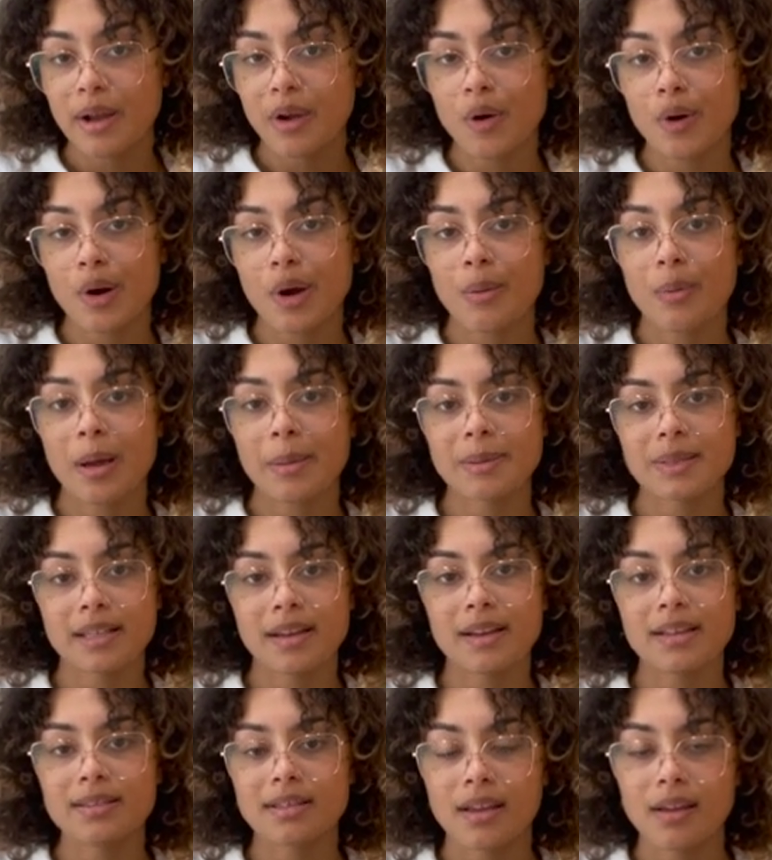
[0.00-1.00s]
on our
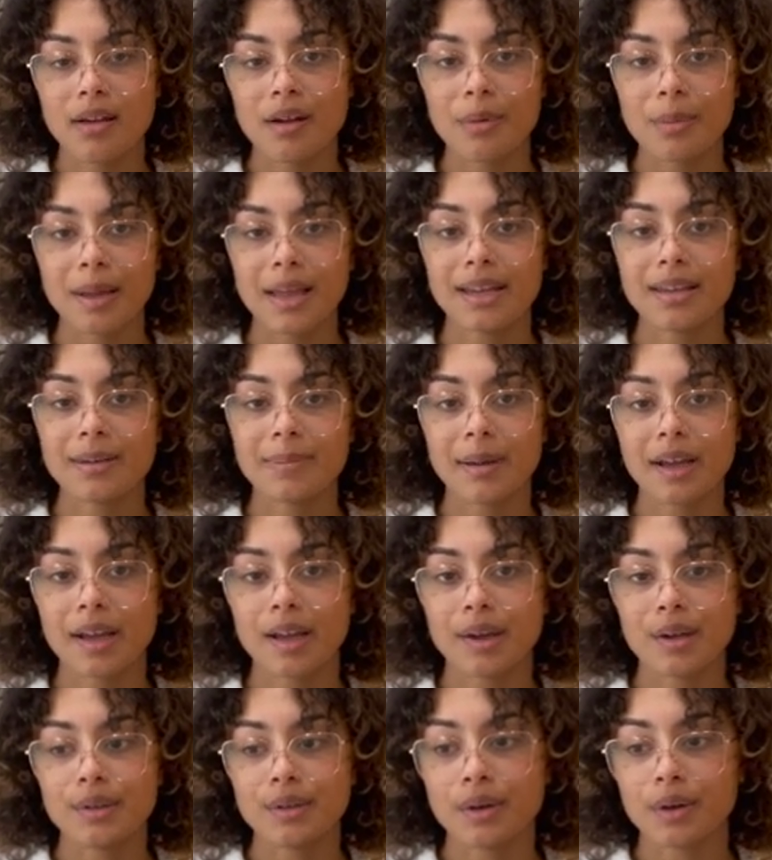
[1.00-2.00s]
website, so
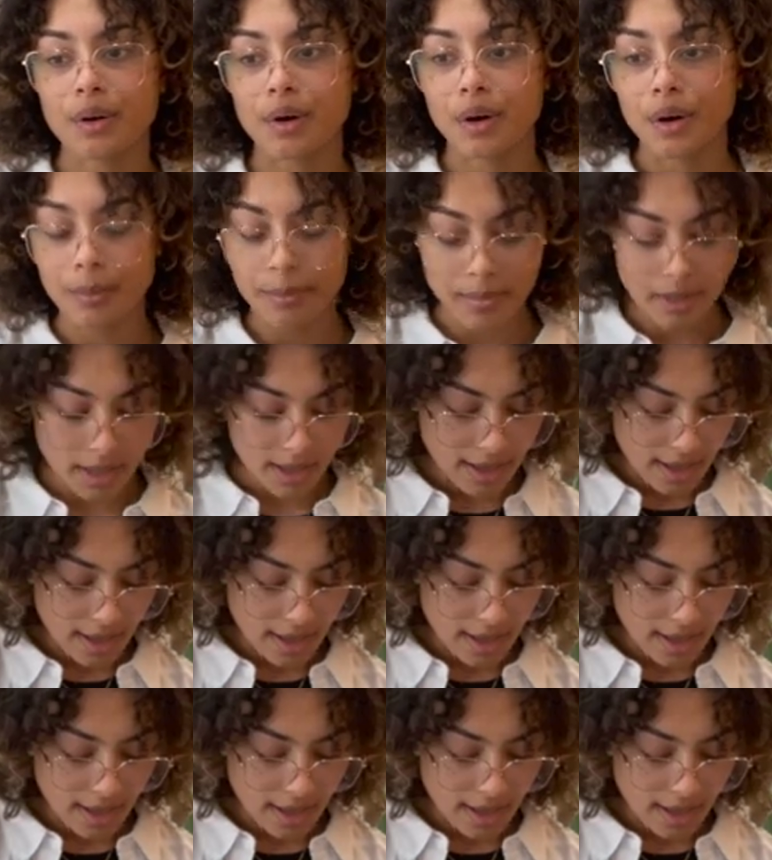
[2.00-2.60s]
armcandybagco.com.